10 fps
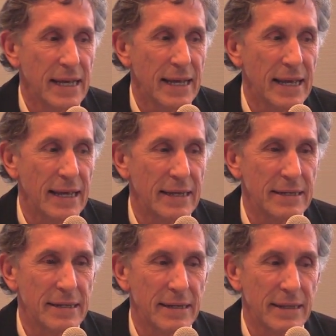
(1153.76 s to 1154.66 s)

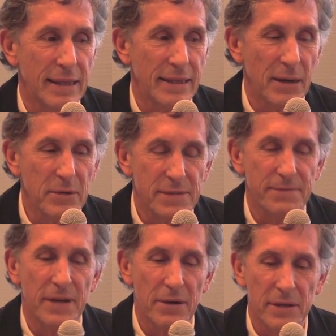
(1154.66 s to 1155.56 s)
And that was
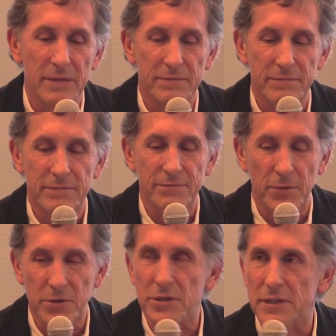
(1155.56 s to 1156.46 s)
very
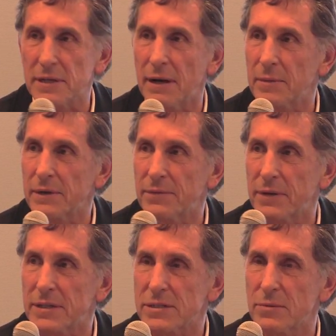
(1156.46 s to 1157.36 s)
fortunate timing for
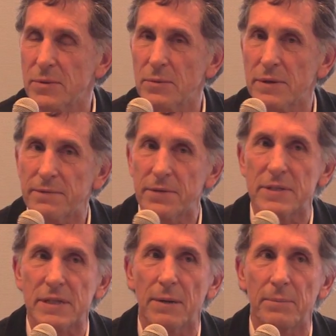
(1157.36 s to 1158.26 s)
us. So we were the
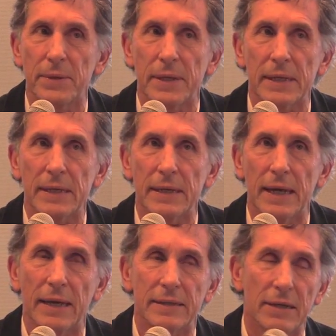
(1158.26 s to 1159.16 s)
first company
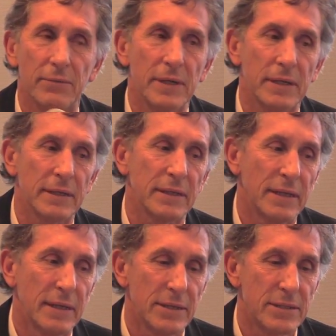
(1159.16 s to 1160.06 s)
at Rina
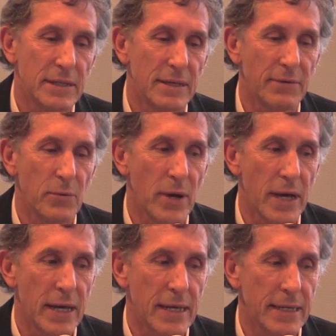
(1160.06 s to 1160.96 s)
to give
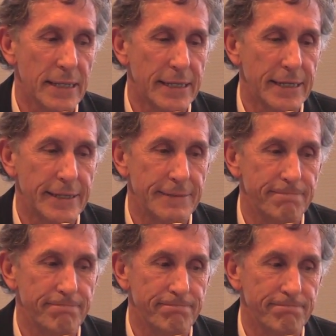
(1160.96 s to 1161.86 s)
away,
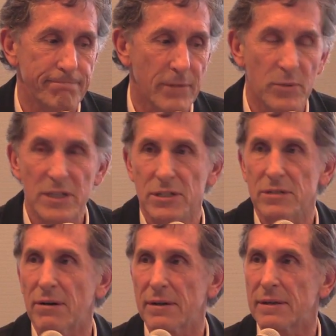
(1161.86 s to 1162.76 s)
we
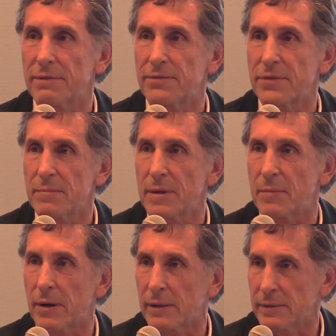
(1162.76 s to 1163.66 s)
started the freemium
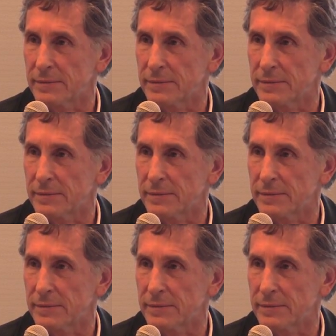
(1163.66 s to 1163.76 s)
model.